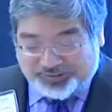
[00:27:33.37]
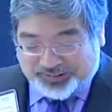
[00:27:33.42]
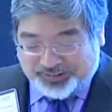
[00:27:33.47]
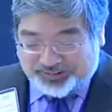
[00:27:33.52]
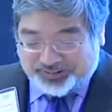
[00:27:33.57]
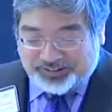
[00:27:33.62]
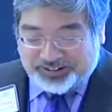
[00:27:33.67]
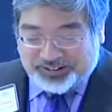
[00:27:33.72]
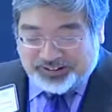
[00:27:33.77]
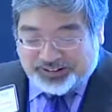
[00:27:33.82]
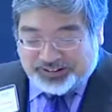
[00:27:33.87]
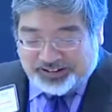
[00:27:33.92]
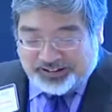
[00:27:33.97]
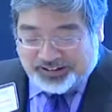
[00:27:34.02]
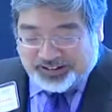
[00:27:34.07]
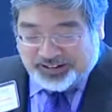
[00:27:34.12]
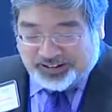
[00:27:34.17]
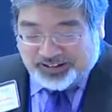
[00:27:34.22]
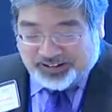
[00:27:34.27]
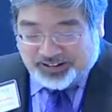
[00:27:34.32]
So
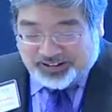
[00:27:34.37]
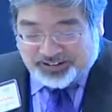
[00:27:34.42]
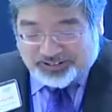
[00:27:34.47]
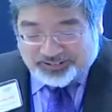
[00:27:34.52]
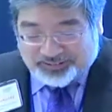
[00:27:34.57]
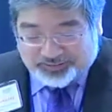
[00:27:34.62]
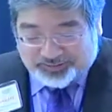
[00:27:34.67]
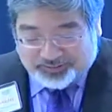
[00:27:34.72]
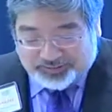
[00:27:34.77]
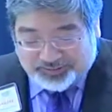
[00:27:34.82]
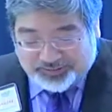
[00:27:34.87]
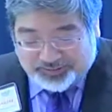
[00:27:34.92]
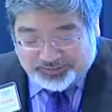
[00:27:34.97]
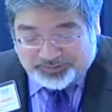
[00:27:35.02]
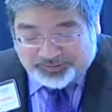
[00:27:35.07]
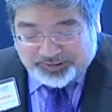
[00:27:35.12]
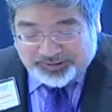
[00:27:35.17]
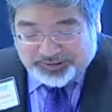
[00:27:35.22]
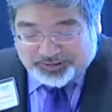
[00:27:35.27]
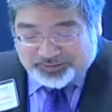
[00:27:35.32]

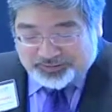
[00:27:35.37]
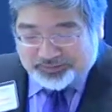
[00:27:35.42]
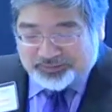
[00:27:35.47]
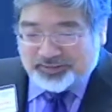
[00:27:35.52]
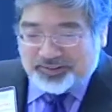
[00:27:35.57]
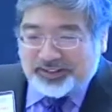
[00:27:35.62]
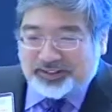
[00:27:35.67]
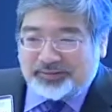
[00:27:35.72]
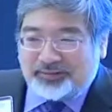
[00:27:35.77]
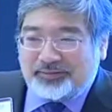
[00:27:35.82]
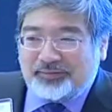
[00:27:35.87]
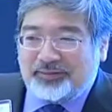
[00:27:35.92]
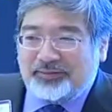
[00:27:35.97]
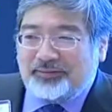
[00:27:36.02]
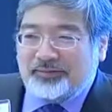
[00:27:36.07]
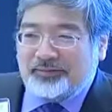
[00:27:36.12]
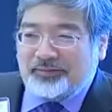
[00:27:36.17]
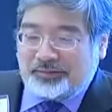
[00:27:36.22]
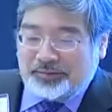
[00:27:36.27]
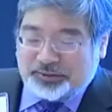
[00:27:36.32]
we don't
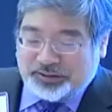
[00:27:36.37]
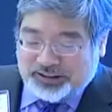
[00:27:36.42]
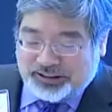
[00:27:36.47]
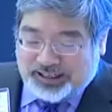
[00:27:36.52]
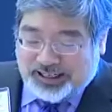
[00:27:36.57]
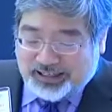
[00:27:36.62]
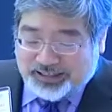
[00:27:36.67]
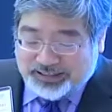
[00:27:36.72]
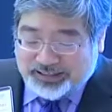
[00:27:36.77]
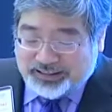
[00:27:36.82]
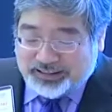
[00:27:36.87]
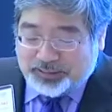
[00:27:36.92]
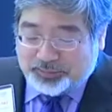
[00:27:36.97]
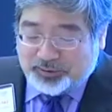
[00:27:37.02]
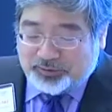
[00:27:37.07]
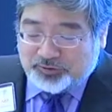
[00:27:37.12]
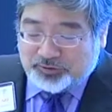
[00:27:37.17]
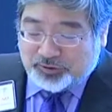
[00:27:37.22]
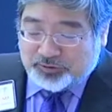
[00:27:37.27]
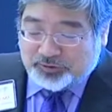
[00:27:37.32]
lose a lot of
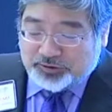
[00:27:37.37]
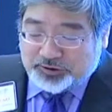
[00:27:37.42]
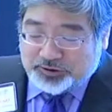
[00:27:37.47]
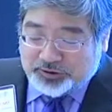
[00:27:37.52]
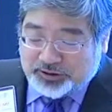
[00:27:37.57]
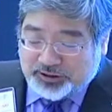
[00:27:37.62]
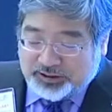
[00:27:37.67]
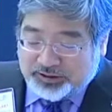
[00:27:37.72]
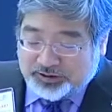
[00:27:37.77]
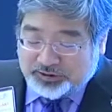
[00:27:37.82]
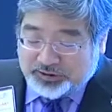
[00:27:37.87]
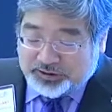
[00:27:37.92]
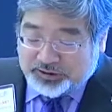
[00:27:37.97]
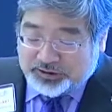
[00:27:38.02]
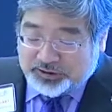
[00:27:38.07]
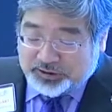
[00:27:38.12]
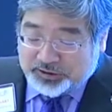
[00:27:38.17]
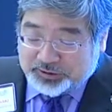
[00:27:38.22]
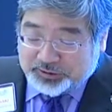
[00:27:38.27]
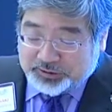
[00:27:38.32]
sleep over overturning their
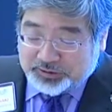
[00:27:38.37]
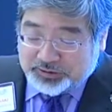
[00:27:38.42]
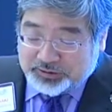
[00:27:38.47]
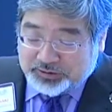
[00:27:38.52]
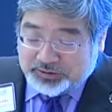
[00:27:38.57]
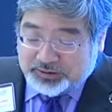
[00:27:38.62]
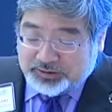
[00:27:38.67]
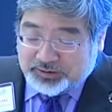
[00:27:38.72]
decisions.